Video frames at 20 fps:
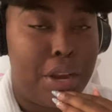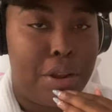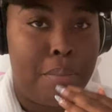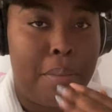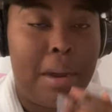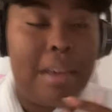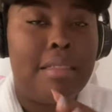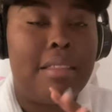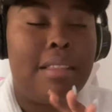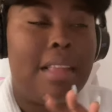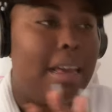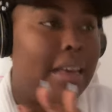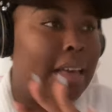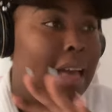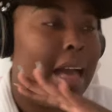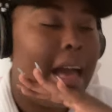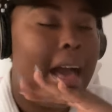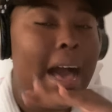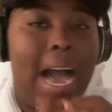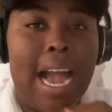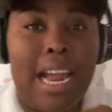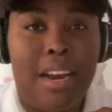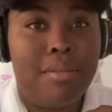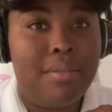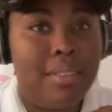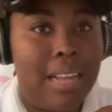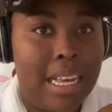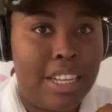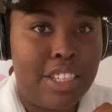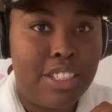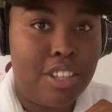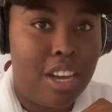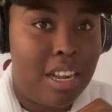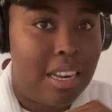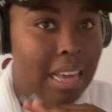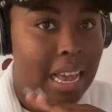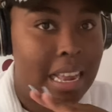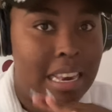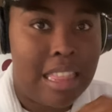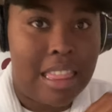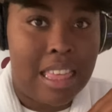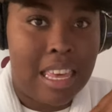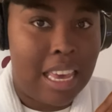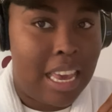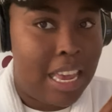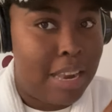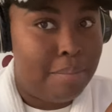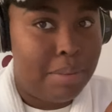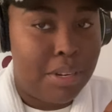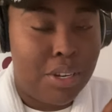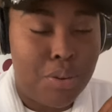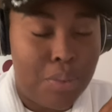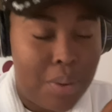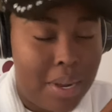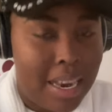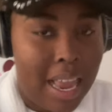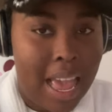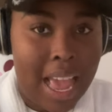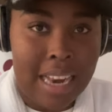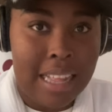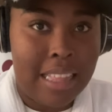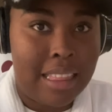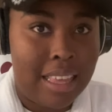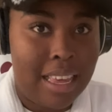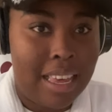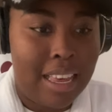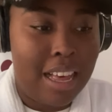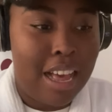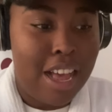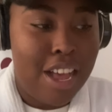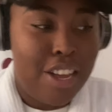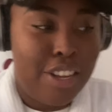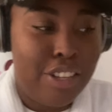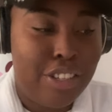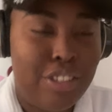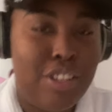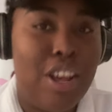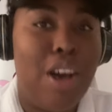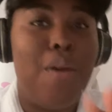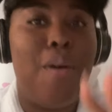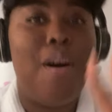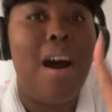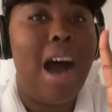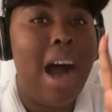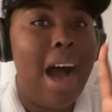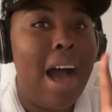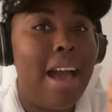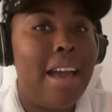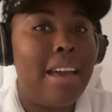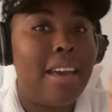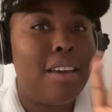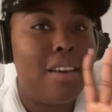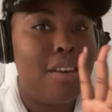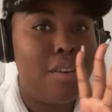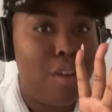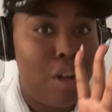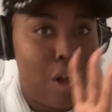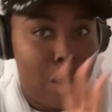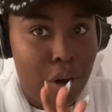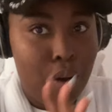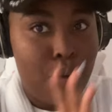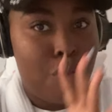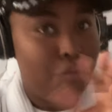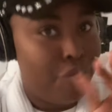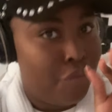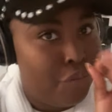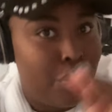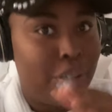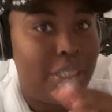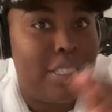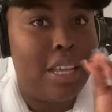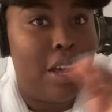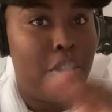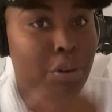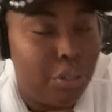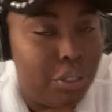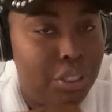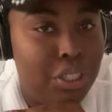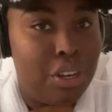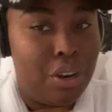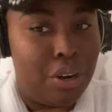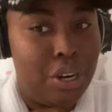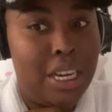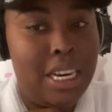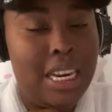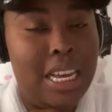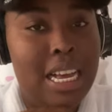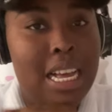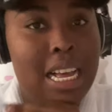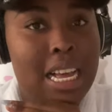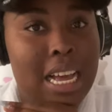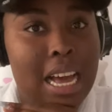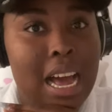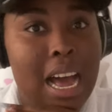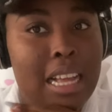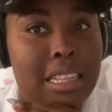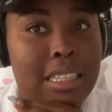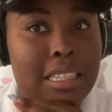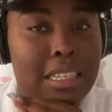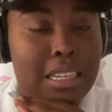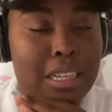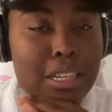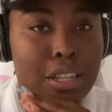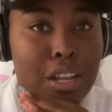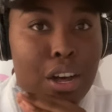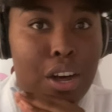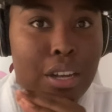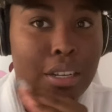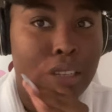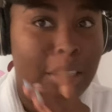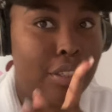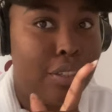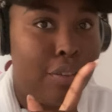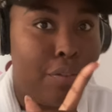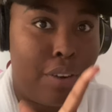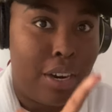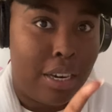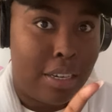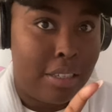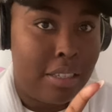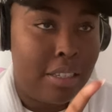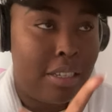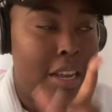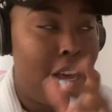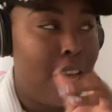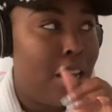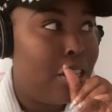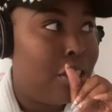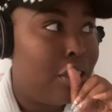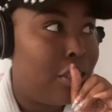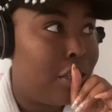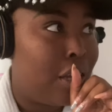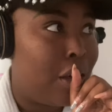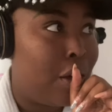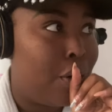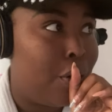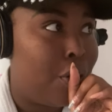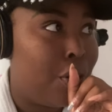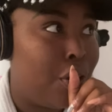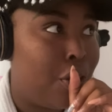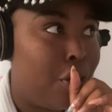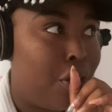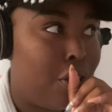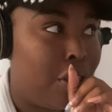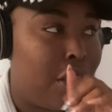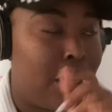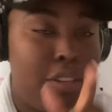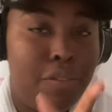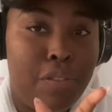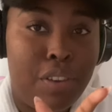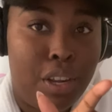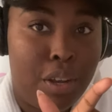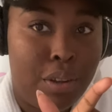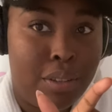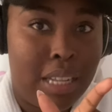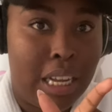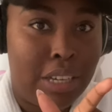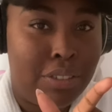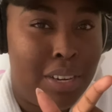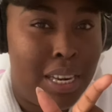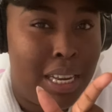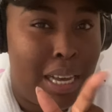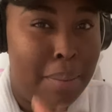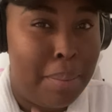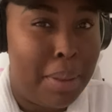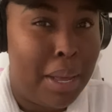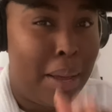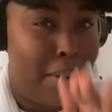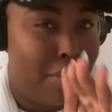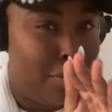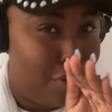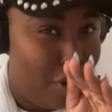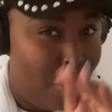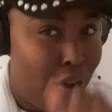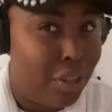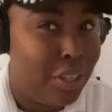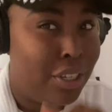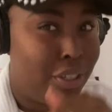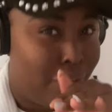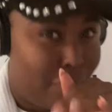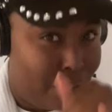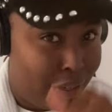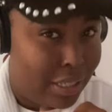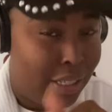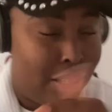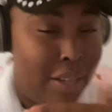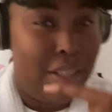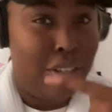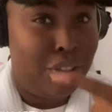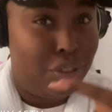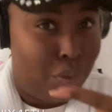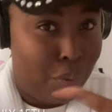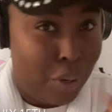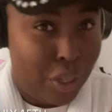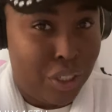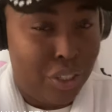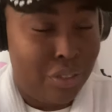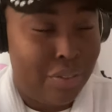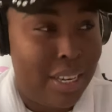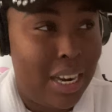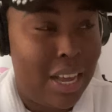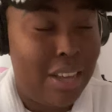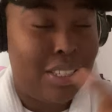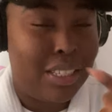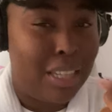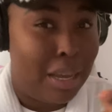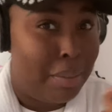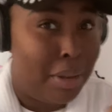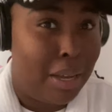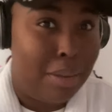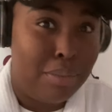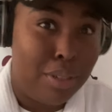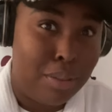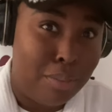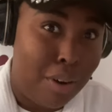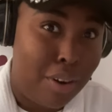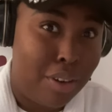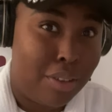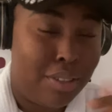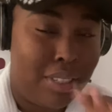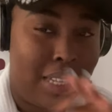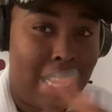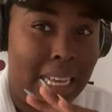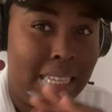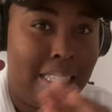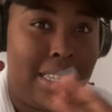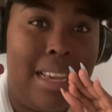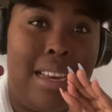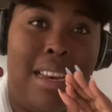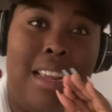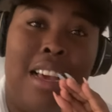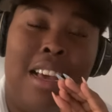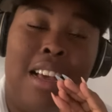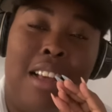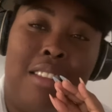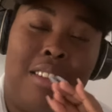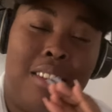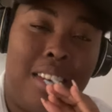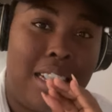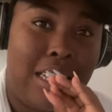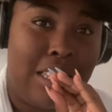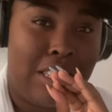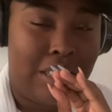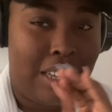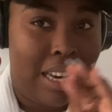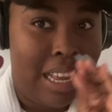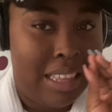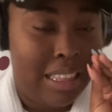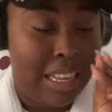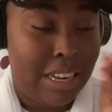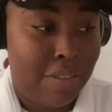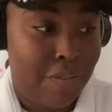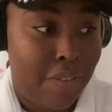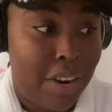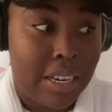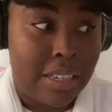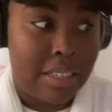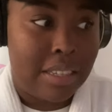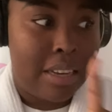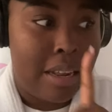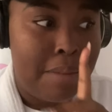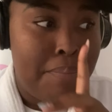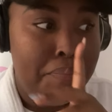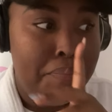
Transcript: new month. Like, I don't like starting anything in between anything, so I was holding on until August 1st. So this video is actually coming out August 1st. Now that you're watching right now, it's coming out tomorrow, because like I said, today is July 31st.